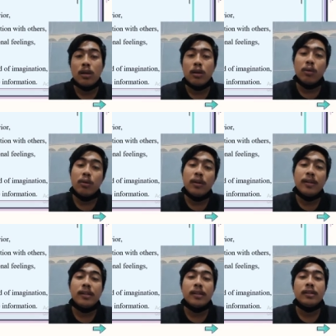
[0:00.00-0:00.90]
to
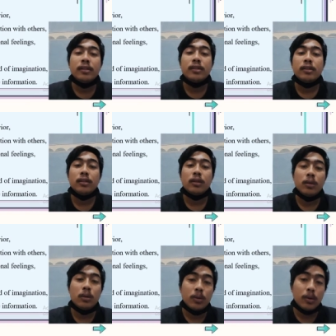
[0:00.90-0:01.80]
learn,
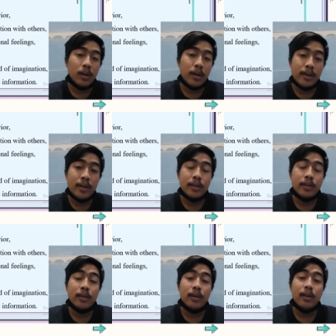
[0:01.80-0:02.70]
to create
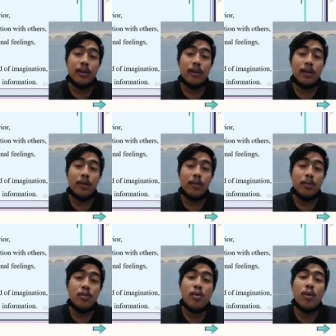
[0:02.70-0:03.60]
a
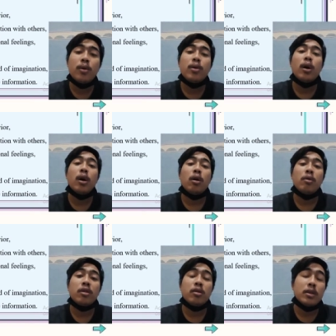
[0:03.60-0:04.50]
world
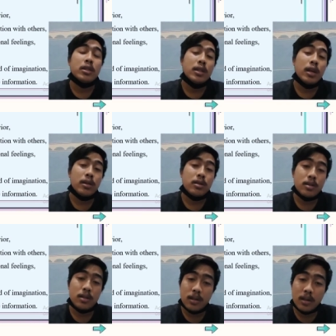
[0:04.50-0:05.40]
of
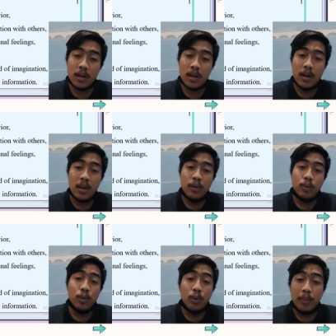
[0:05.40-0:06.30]
imagination,
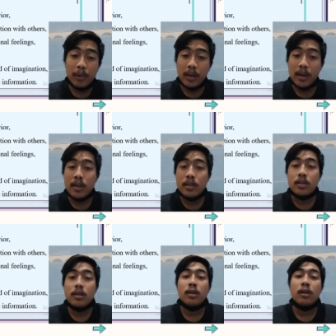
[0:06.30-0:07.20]
to communicate
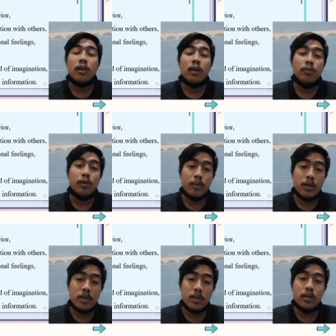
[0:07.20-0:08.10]

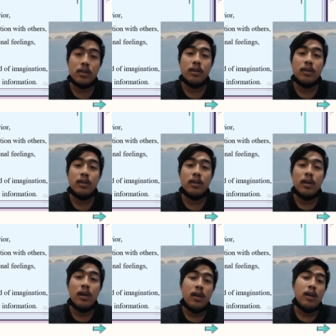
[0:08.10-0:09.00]
information.
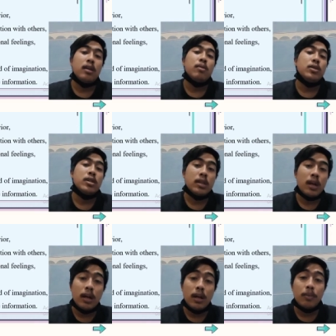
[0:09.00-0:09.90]
And
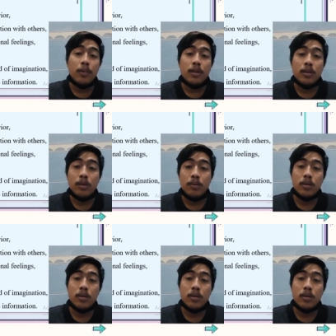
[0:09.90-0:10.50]
beside linguistics,